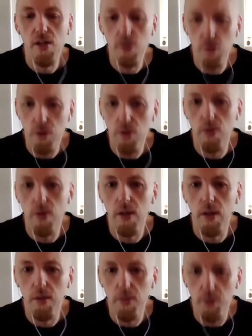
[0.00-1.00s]

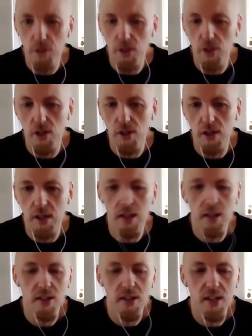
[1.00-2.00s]
touring musicians, and
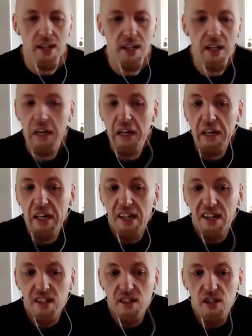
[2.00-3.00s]
the scene
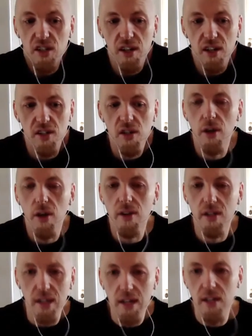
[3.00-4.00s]
is just known
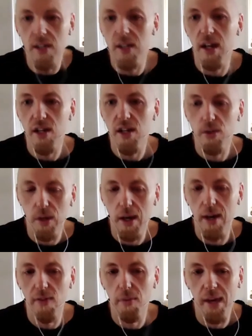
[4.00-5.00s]
as the international
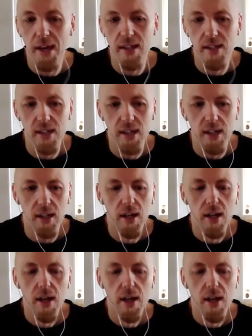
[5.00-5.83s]
cover band scene.